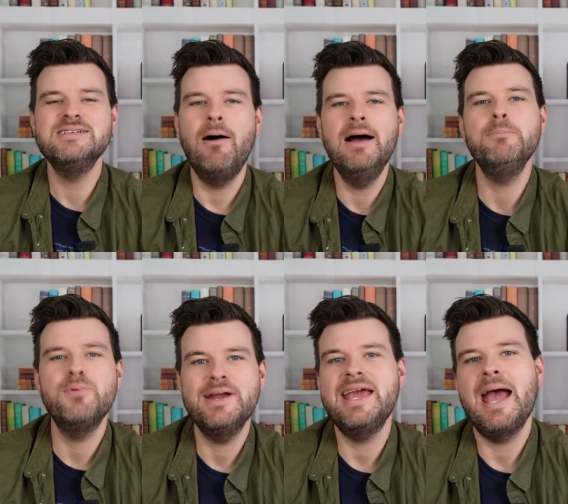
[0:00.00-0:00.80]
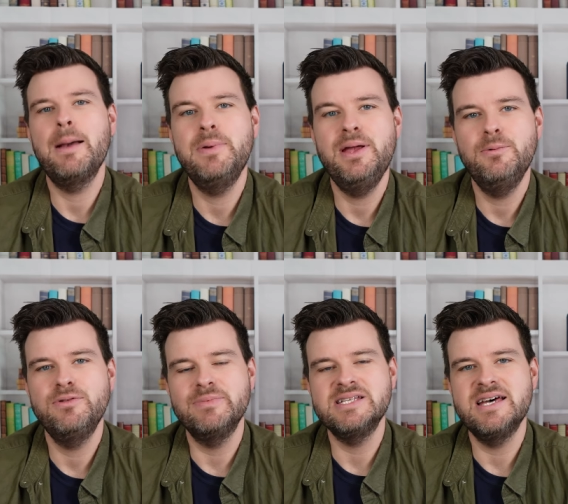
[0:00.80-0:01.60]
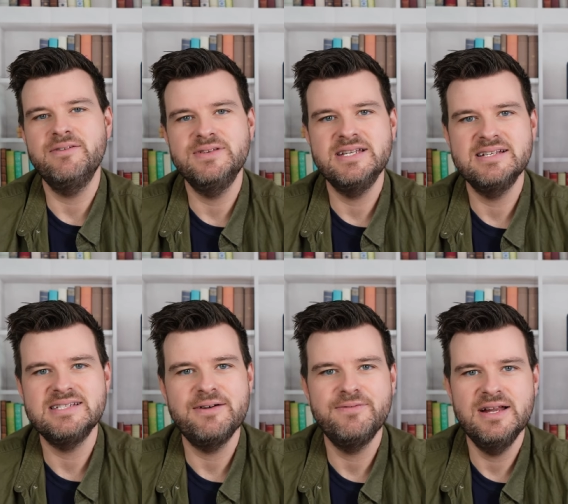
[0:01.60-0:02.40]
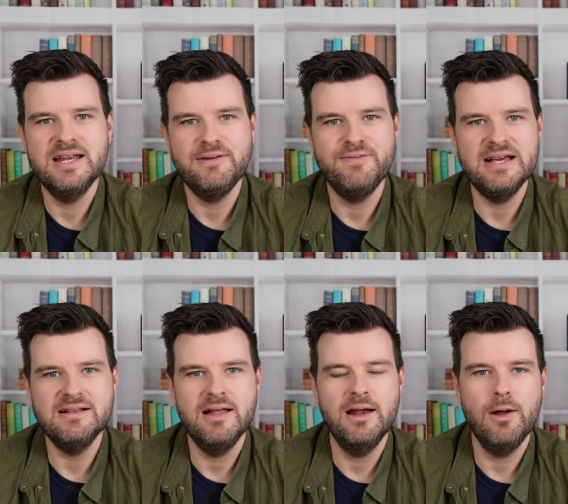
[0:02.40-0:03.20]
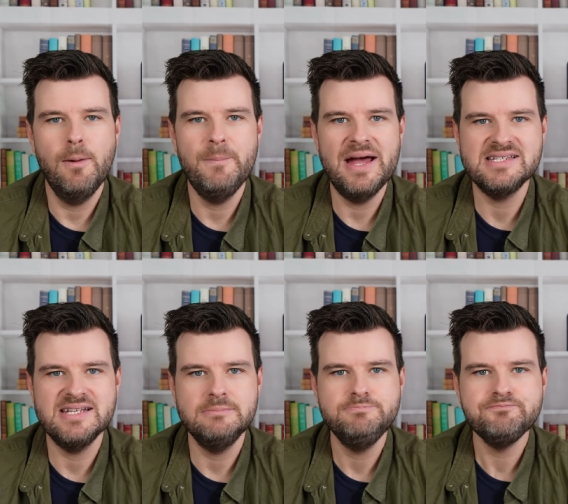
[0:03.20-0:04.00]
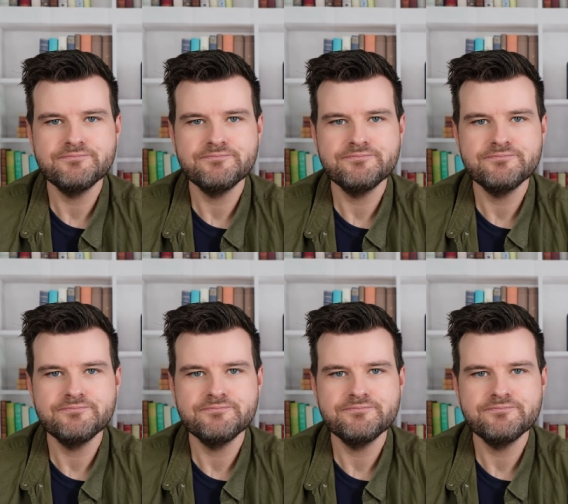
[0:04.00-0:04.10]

So I'm pretty happy with myself and I definitely feel a lot better.